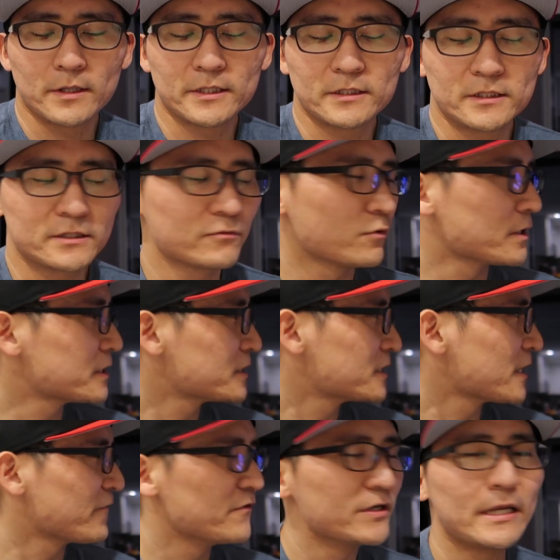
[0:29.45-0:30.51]
it's what,
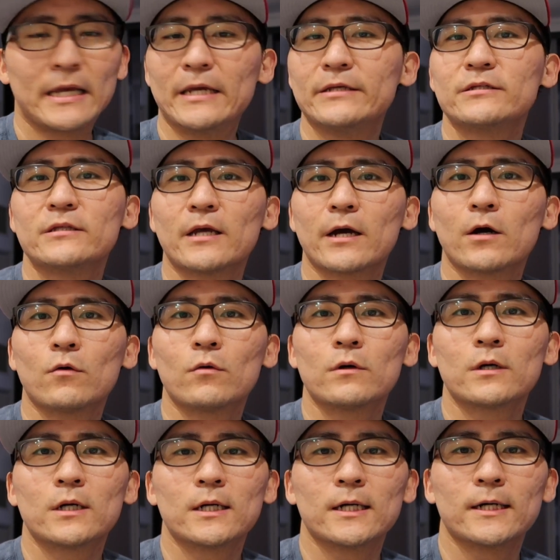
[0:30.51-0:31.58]
7 days now.
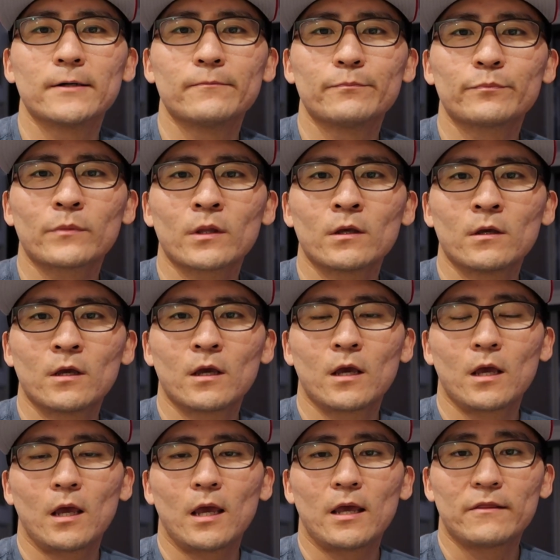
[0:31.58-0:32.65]

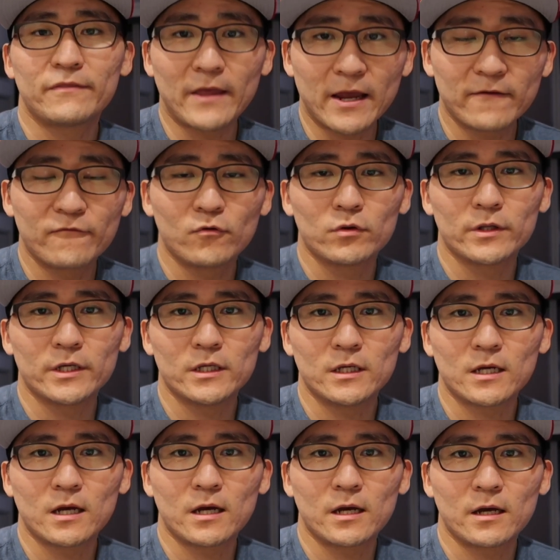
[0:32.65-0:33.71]
And
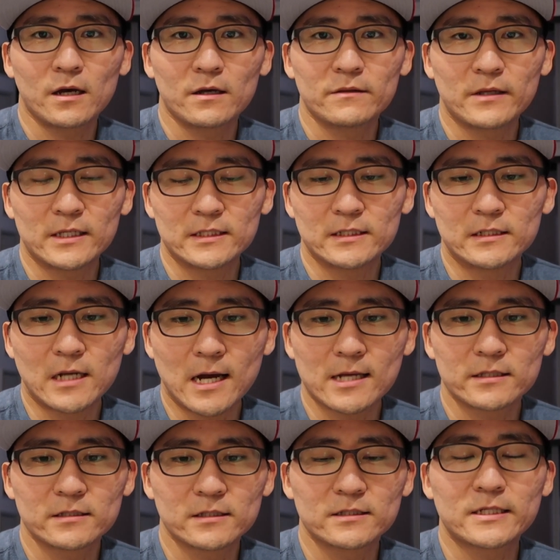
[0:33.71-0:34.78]
thankfully, they did
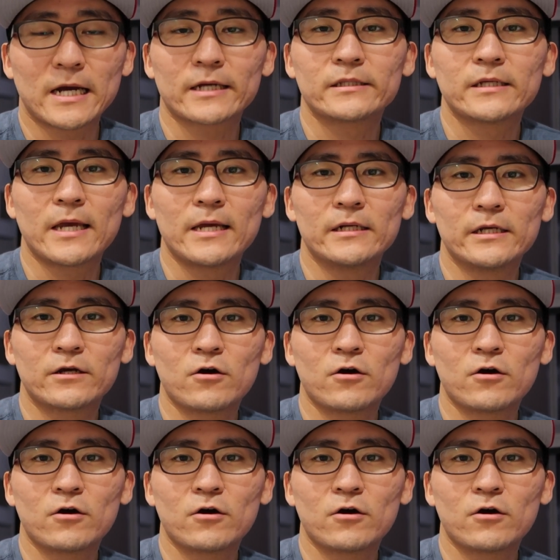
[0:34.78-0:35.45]
not detect any